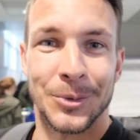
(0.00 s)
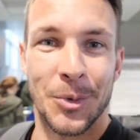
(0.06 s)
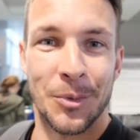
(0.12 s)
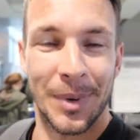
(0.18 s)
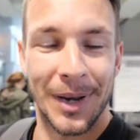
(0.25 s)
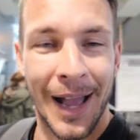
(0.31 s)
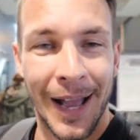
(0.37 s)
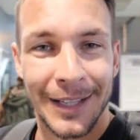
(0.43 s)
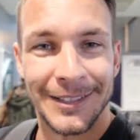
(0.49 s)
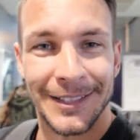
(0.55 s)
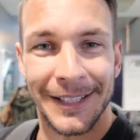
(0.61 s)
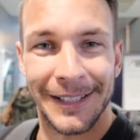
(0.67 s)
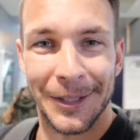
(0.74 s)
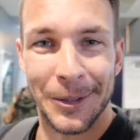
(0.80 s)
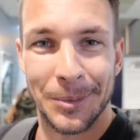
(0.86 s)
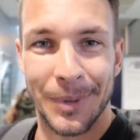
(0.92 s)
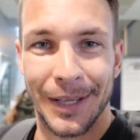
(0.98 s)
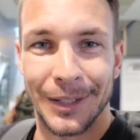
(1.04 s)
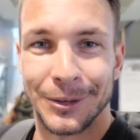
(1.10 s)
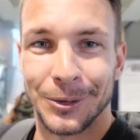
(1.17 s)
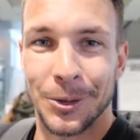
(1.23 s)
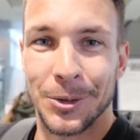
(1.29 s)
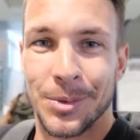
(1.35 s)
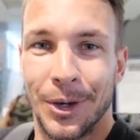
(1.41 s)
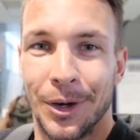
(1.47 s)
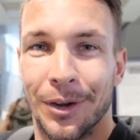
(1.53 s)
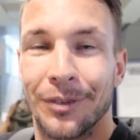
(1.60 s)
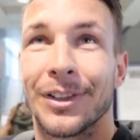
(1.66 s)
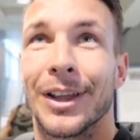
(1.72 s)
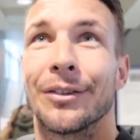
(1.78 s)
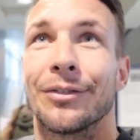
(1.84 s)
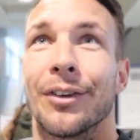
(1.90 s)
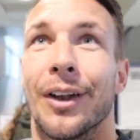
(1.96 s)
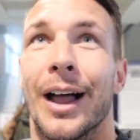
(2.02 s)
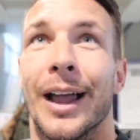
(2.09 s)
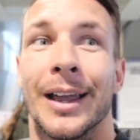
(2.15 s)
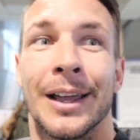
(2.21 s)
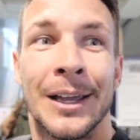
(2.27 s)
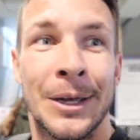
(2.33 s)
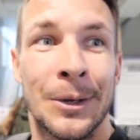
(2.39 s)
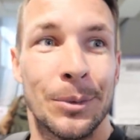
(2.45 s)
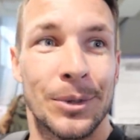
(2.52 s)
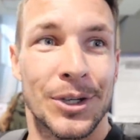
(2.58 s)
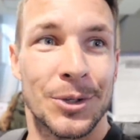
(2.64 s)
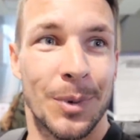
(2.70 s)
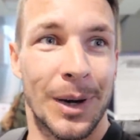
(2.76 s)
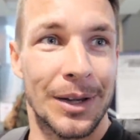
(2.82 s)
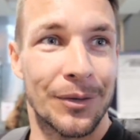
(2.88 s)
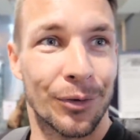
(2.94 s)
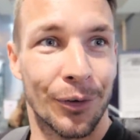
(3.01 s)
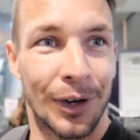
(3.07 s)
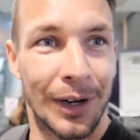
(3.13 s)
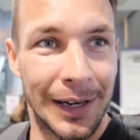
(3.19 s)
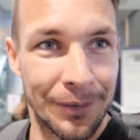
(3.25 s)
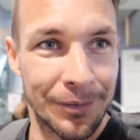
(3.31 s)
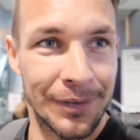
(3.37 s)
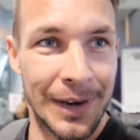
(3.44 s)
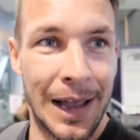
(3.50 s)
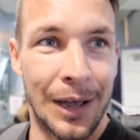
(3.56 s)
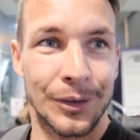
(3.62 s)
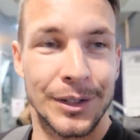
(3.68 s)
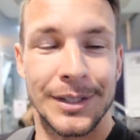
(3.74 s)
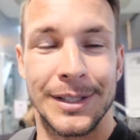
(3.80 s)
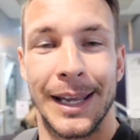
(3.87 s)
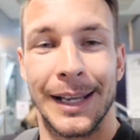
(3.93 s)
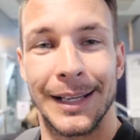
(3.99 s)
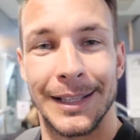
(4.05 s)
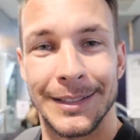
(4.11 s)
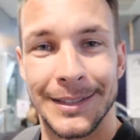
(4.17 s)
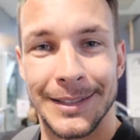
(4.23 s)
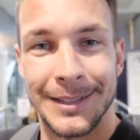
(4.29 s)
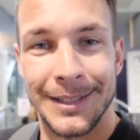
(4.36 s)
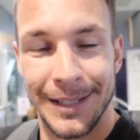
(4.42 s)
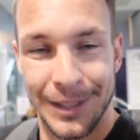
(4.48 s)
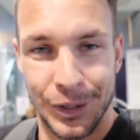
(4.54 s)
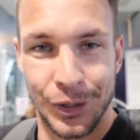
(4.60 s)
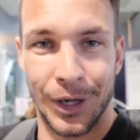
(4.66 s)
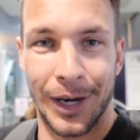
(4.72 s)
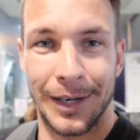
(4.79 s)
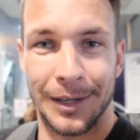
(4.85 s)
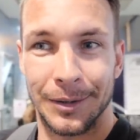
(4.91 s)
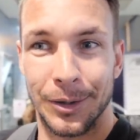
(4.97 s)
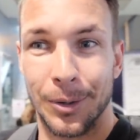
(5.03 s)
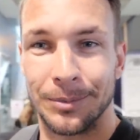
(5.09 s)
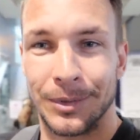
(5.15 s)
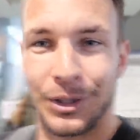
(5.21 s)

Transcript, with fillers: because we've been hustling a little bit. As soon as we got off that flight, we're just waiting for a lift now to take us to the train. Oh,